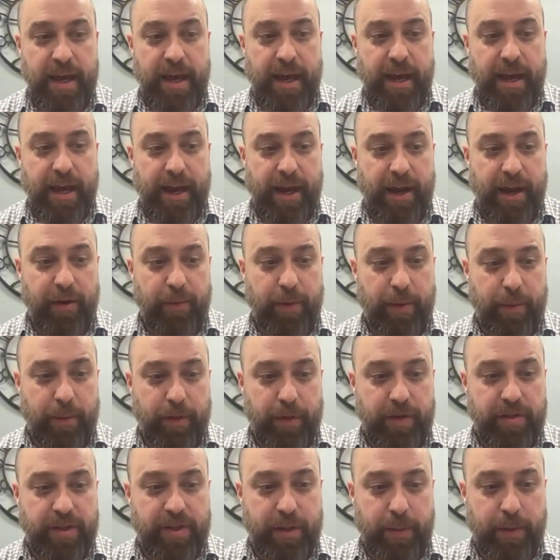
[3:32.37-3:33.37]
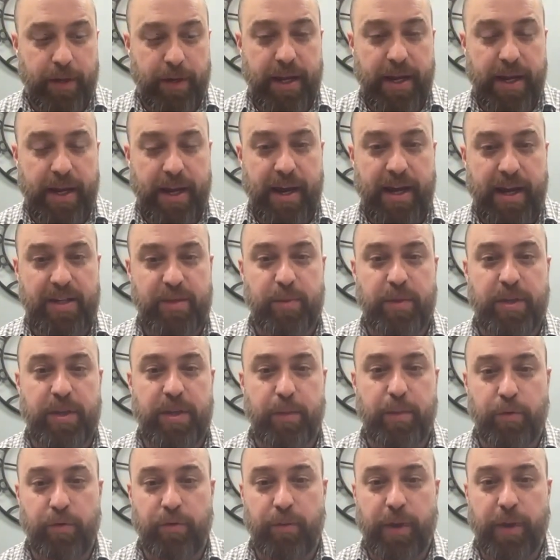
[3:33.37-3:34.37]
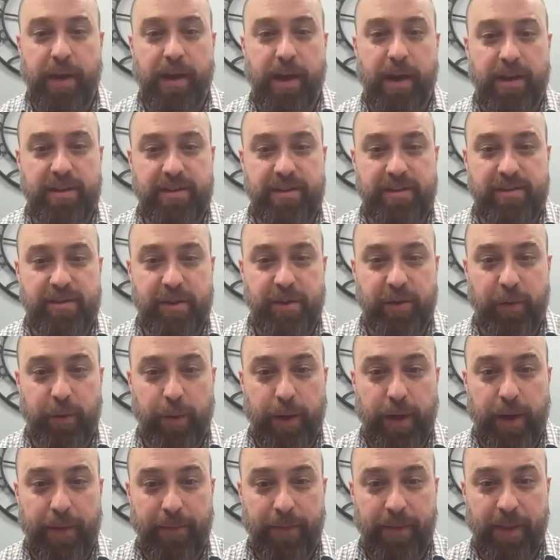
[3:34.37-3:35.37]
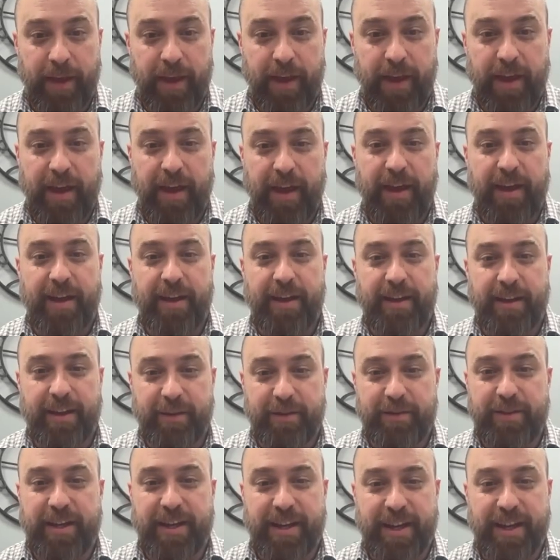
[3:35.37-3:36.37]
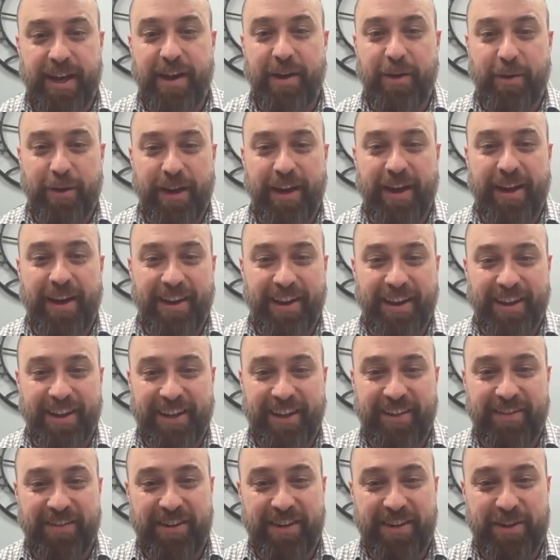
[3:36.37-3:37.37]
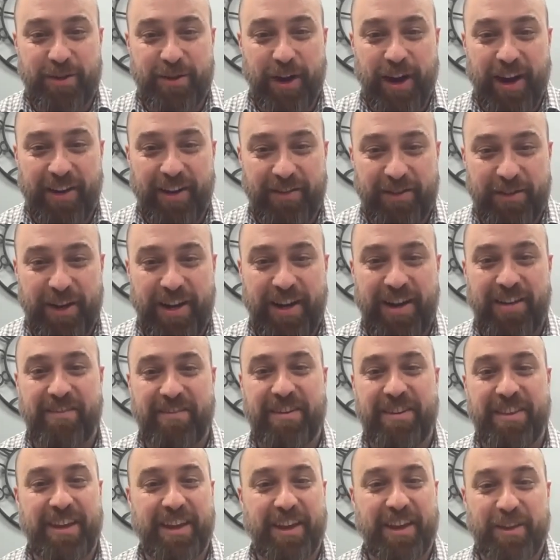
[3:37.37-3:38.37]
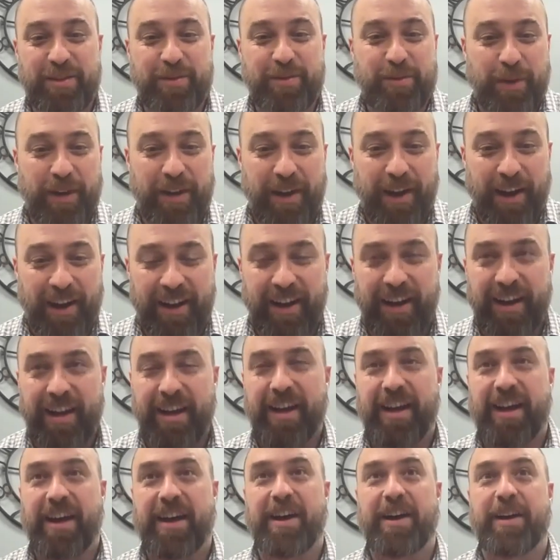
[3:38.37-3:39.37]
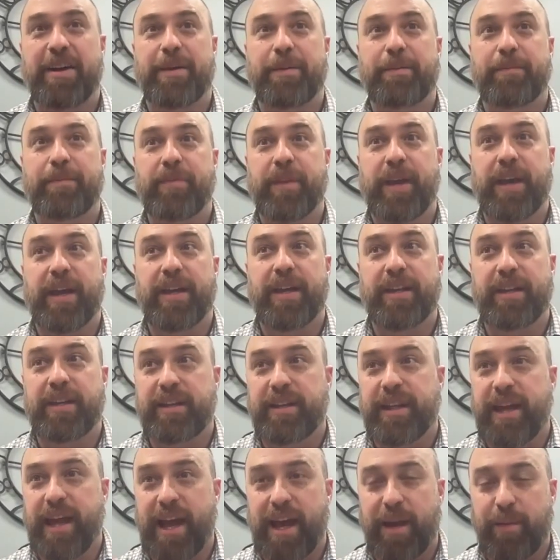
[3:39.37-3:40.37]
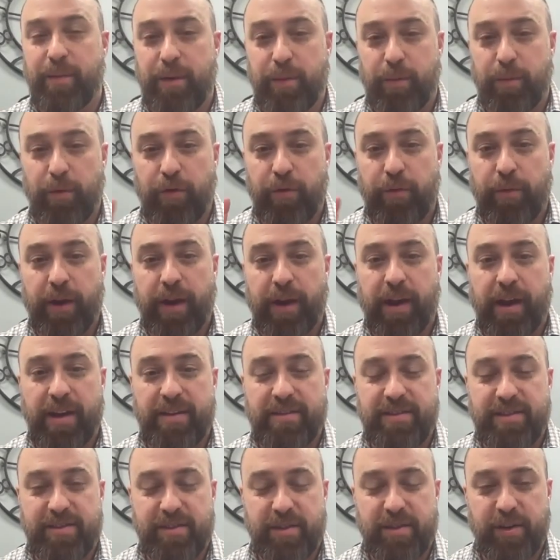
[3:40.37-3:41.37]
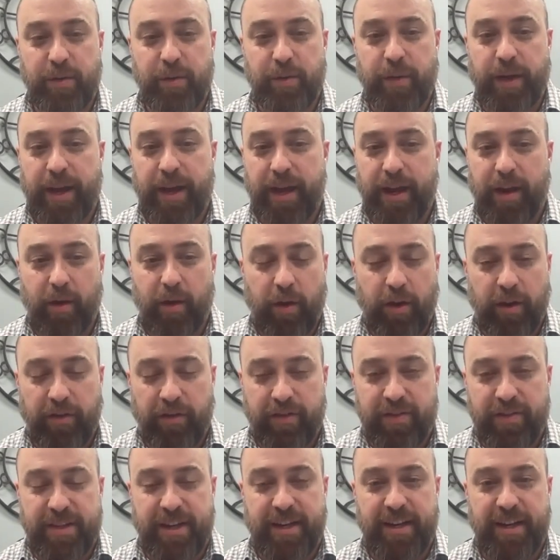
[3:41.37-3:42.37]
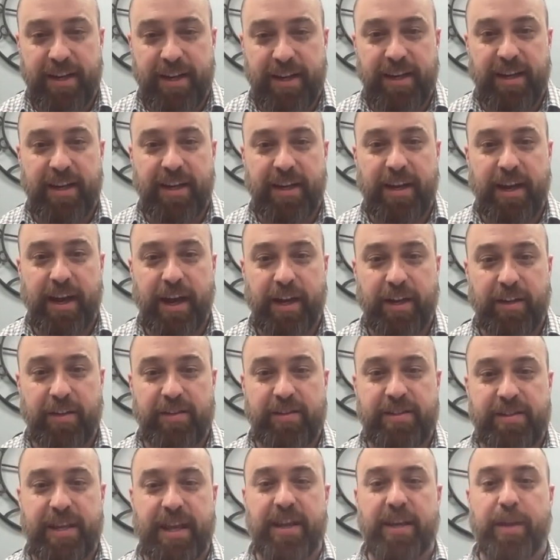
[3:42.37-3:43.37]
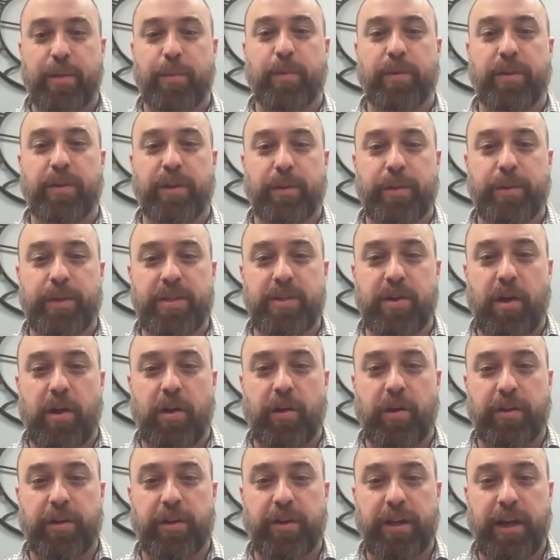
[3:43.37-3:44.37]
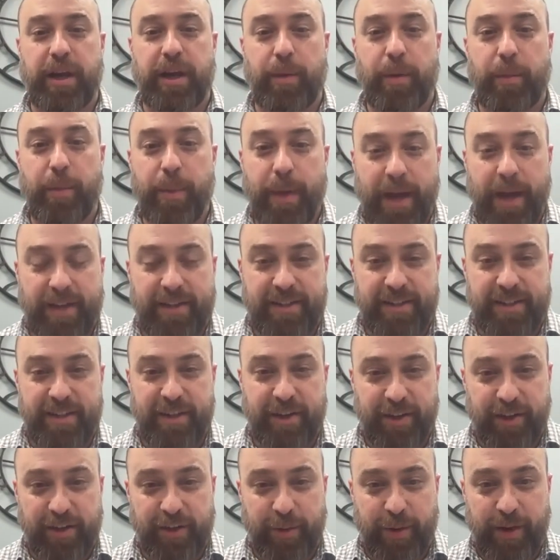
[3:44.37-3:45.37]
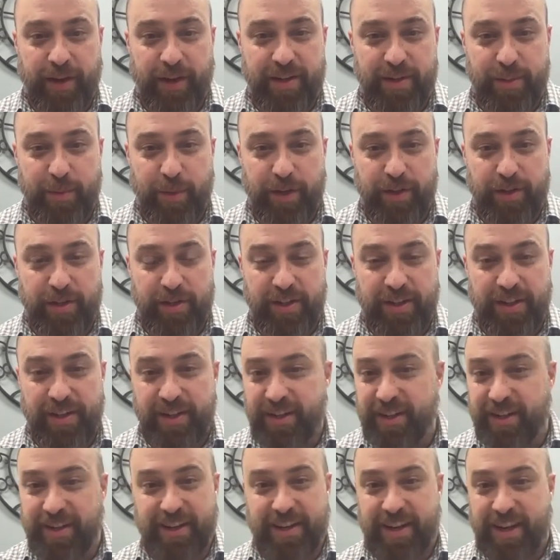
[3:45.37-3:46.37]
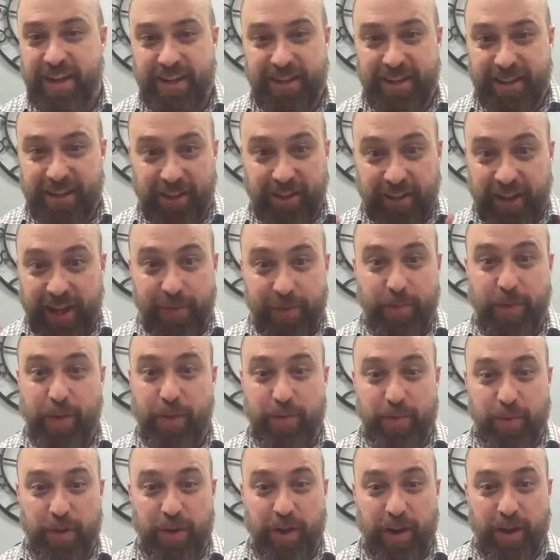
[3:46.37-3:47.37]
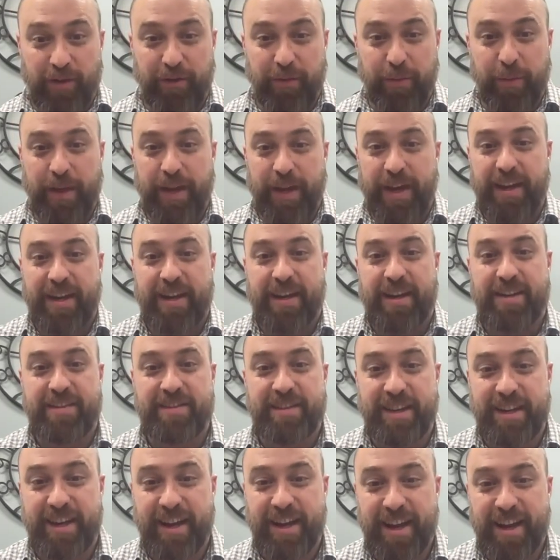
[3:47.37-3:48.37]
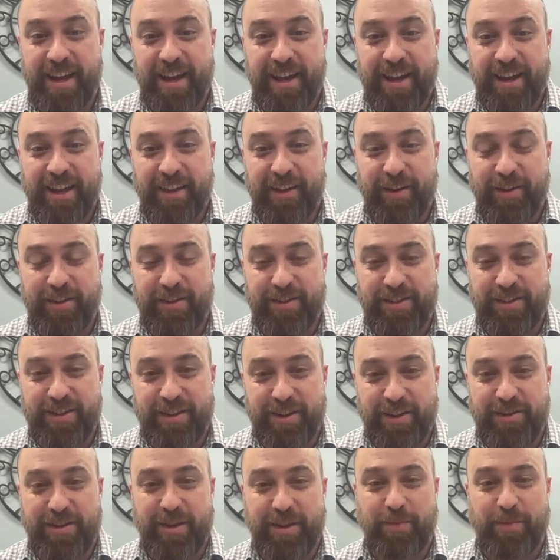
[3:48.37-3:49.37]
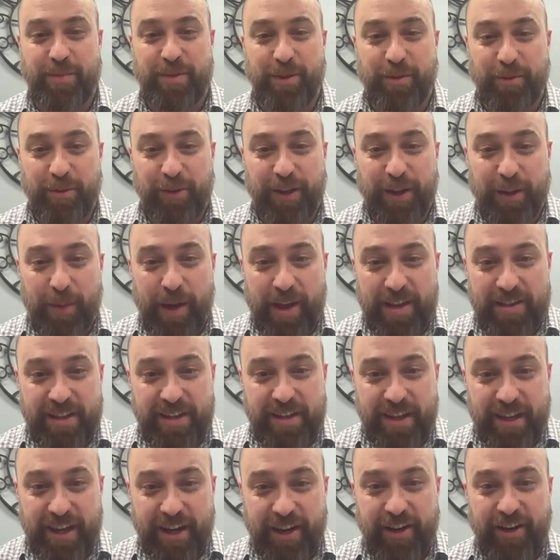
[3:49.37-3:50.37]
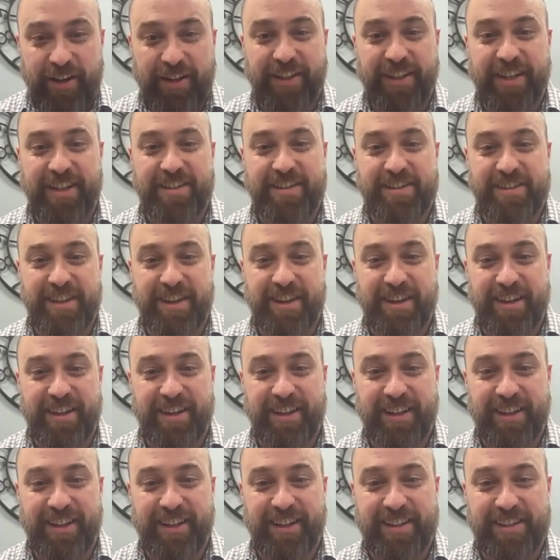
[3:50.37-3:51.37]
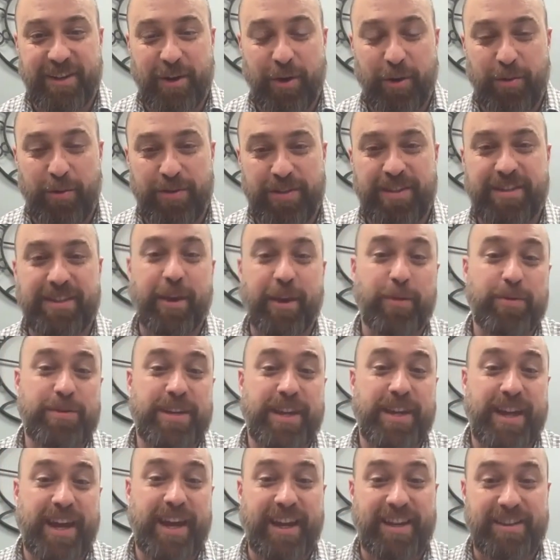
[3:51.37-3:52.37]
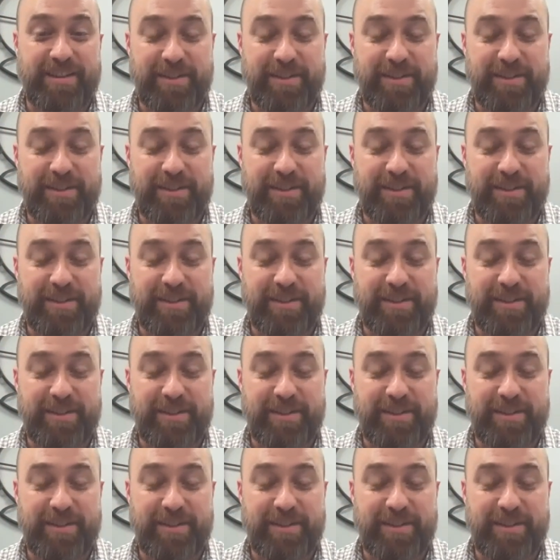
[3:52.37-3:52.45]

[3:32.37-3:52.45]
And I remember somebody had asked me to move my eyes a certain way. And I was like, yeah, okay, I'll give it a try. I've tried everything else. Why not? And they had me move my eyes a certain way. And all of a sudden, I could stand up a little bit taller and my back didn't hurt quite as much. And the light bulbs went off in my head. And I said, there's something really amazing here. Let's go digging.